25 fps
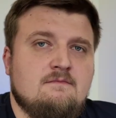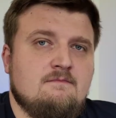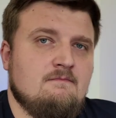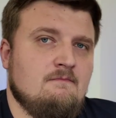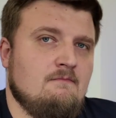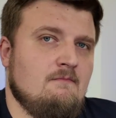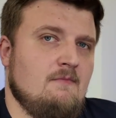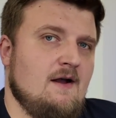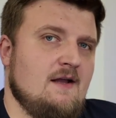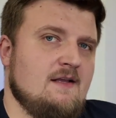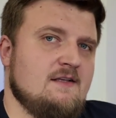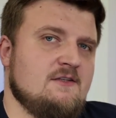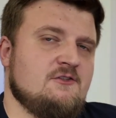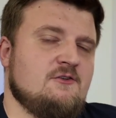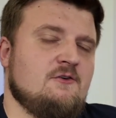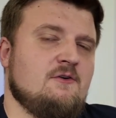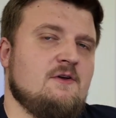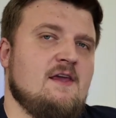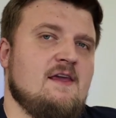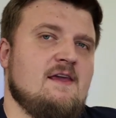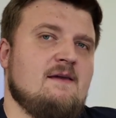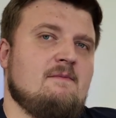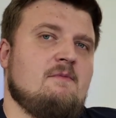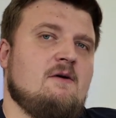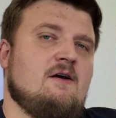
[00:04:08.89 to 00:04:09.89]
But
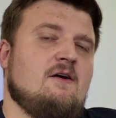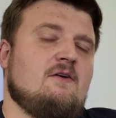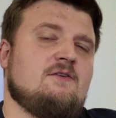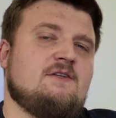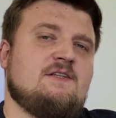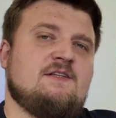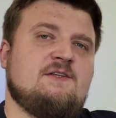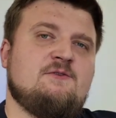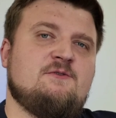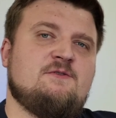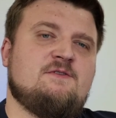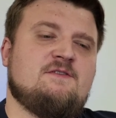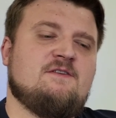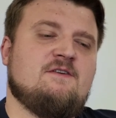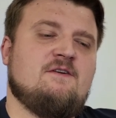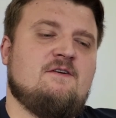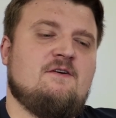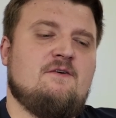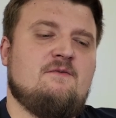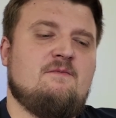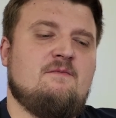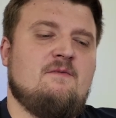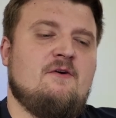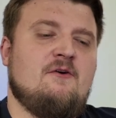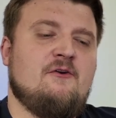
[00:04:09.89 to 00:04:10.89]
talking about used car
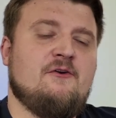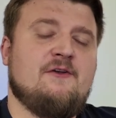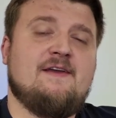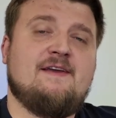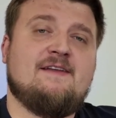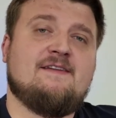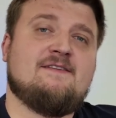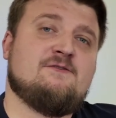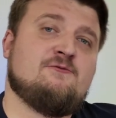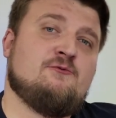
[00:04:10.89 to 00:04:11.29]
markets,